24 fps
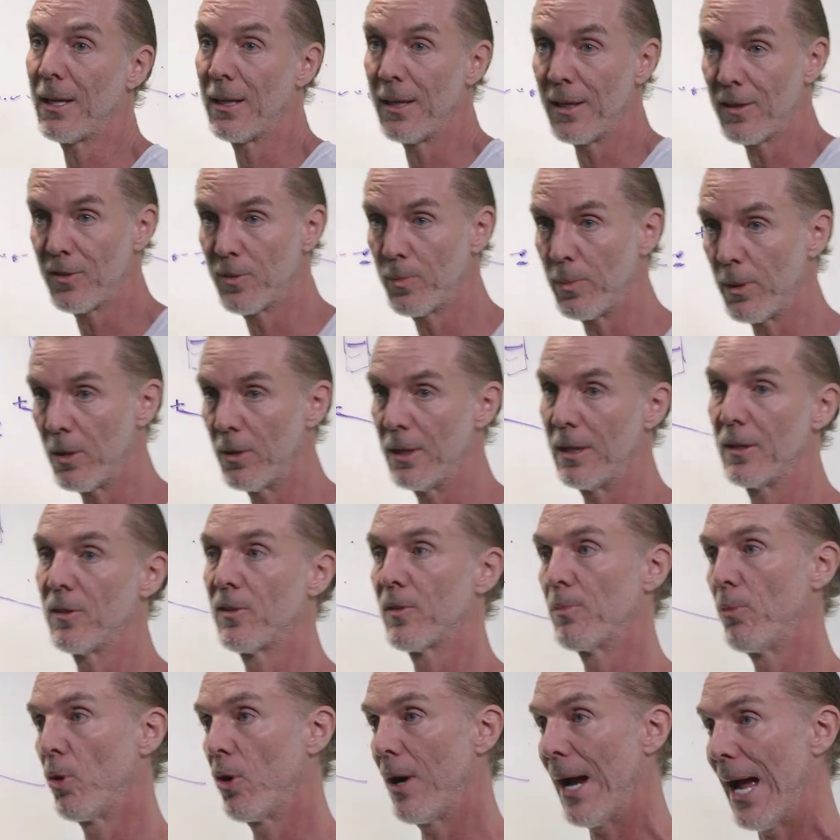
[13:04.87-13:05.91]
can
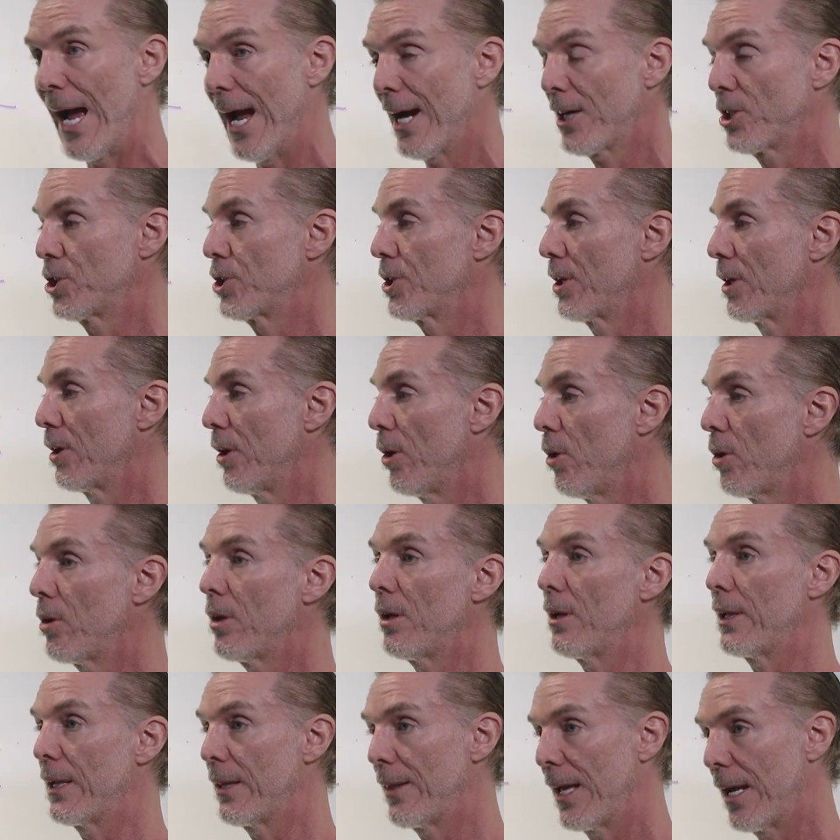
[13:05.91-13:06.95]
experience more action
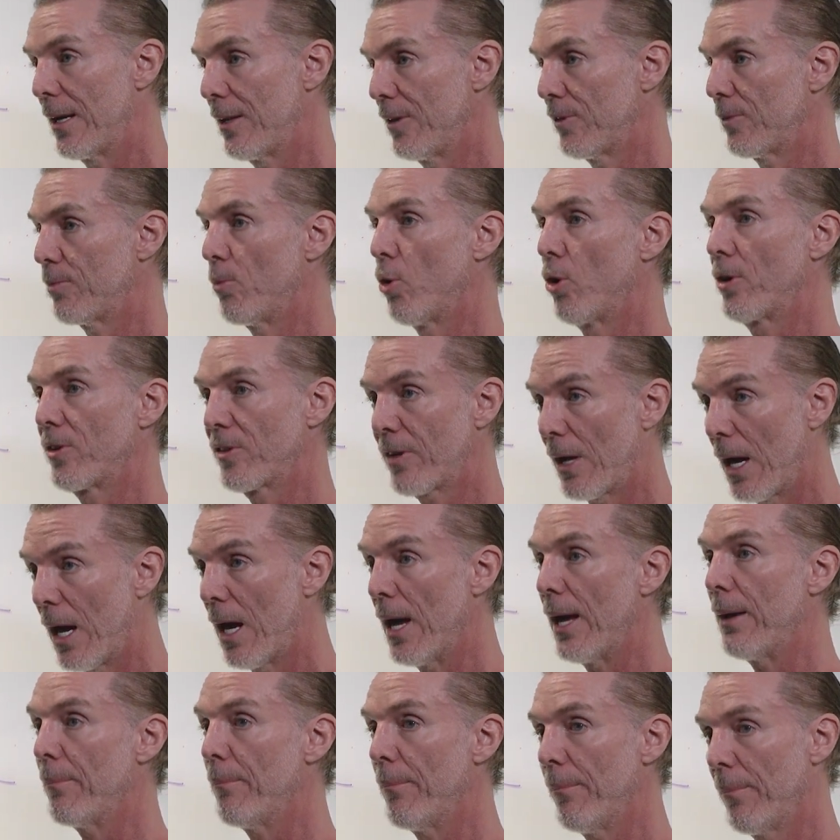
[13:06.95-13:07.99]
locally, that is, more
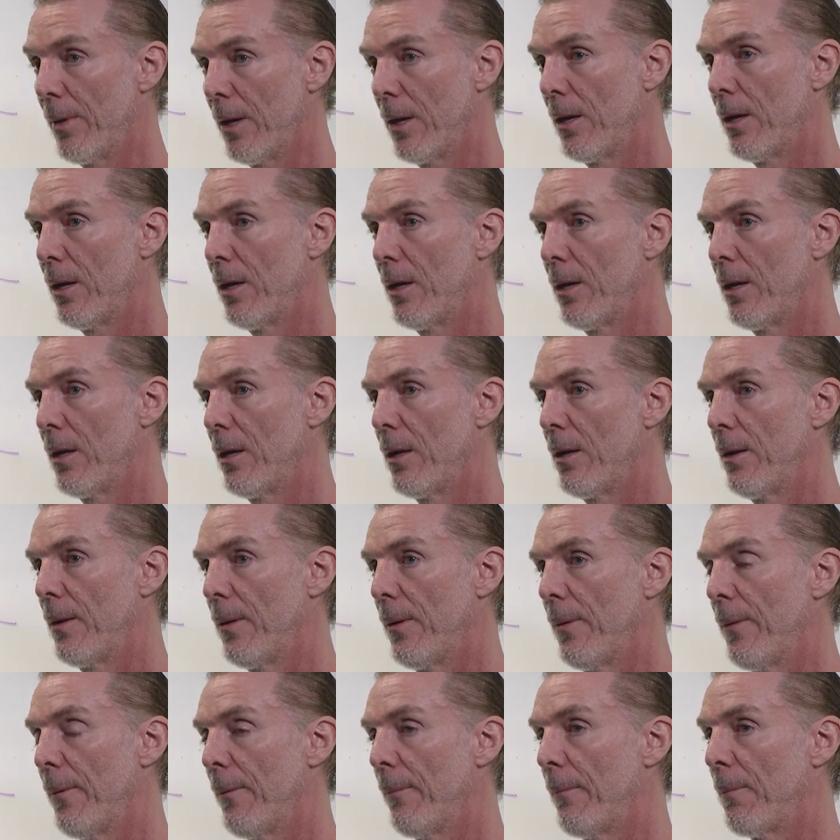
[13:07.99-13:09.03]
time.
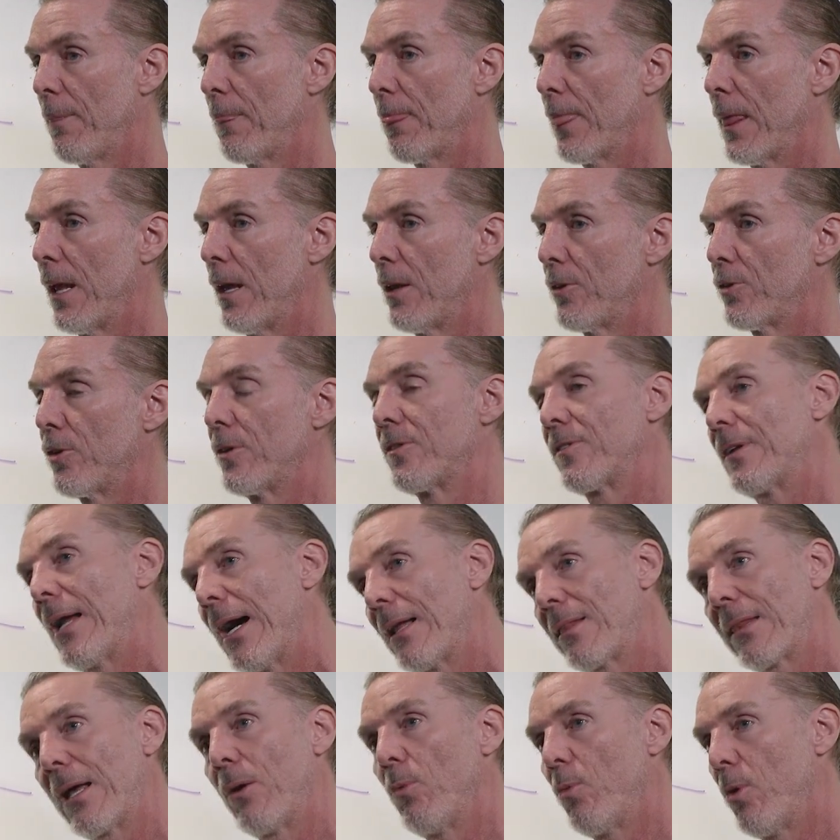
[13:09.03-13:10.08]
So it's
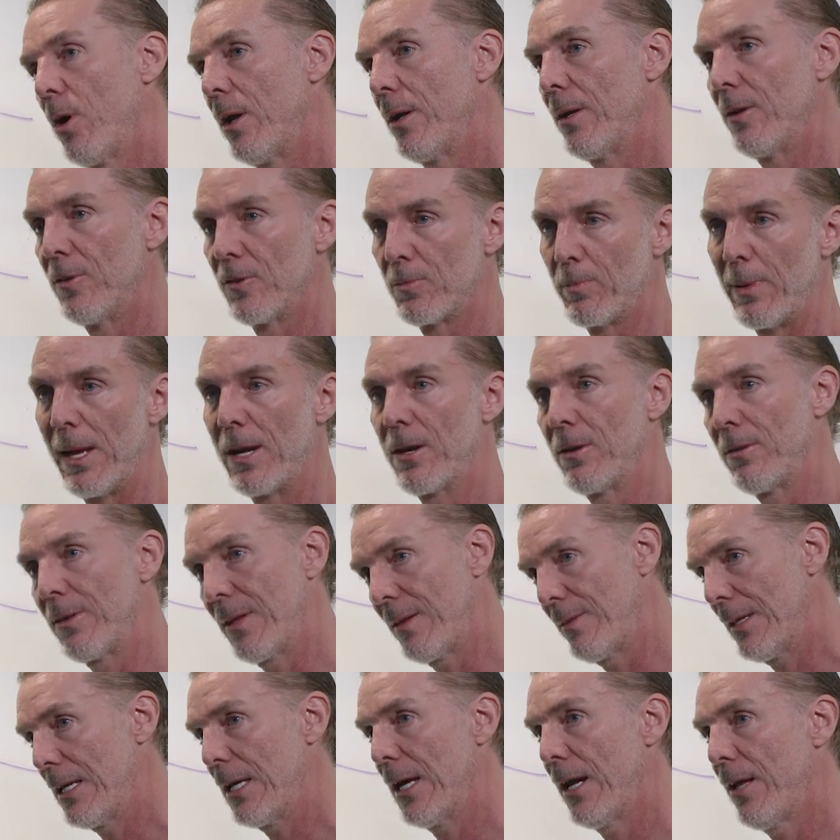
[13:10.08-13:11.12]
not that one is better
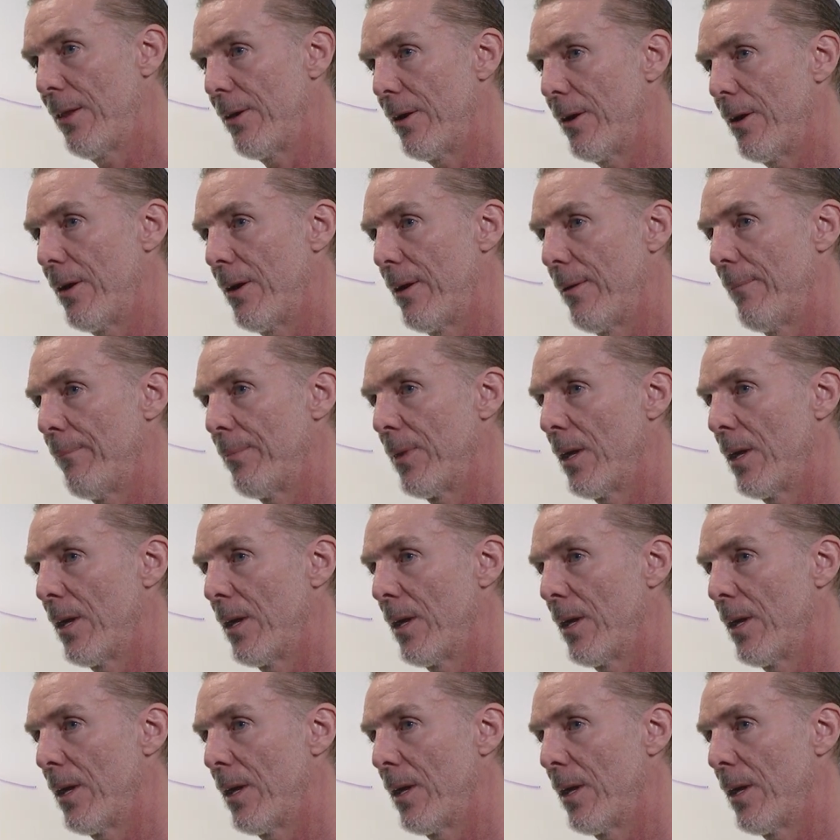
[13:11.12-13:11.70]
than the other,